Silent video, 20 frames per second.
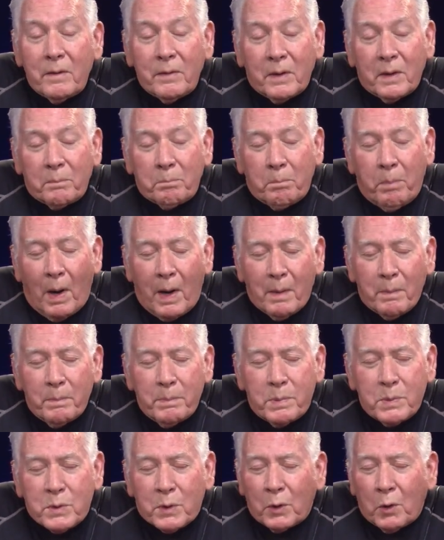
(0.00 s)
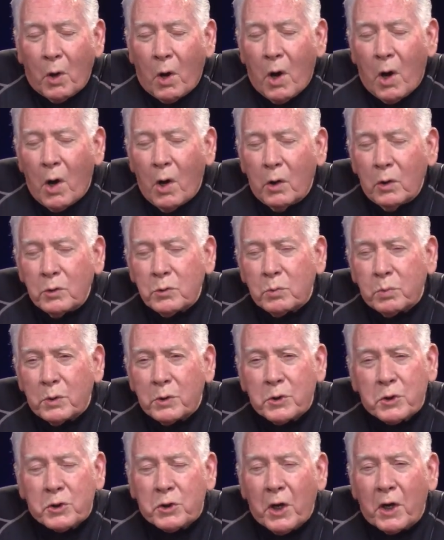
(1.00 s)
The pubs and halls would
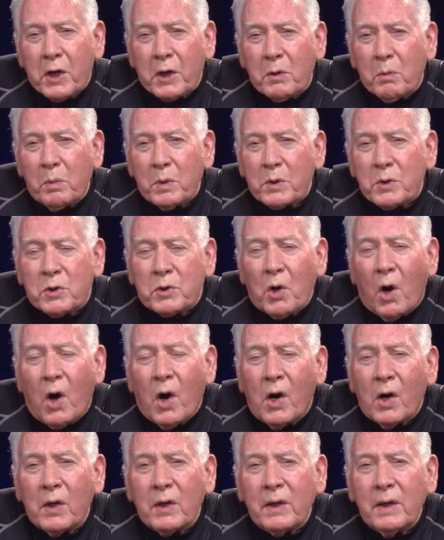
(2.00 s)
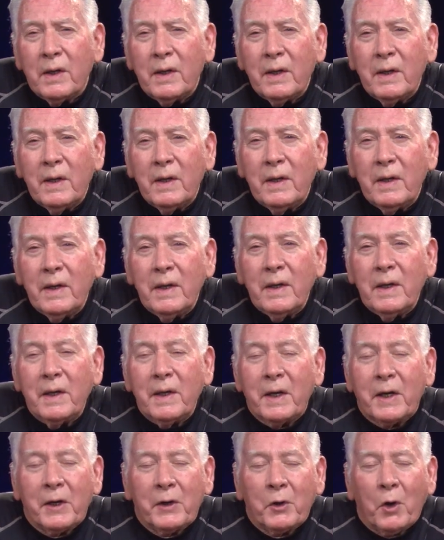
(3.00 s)
shake with song,
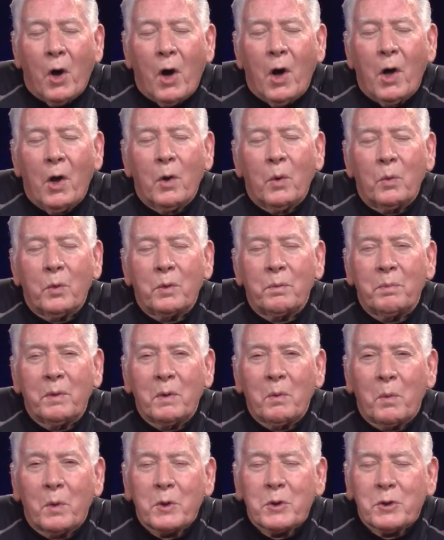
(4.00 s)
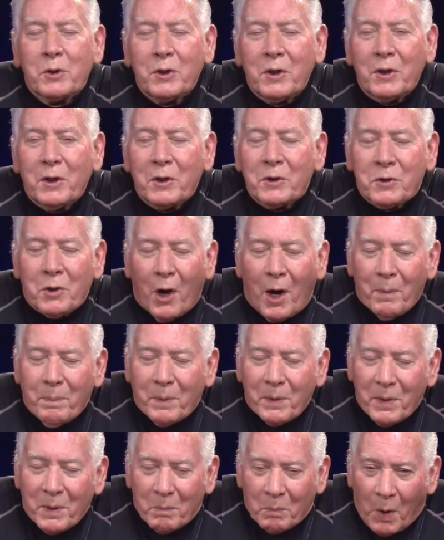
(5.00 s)
and all would be wishing the top
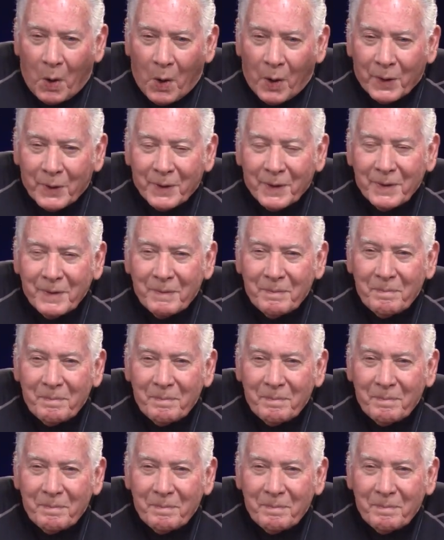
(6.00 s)
of the morn.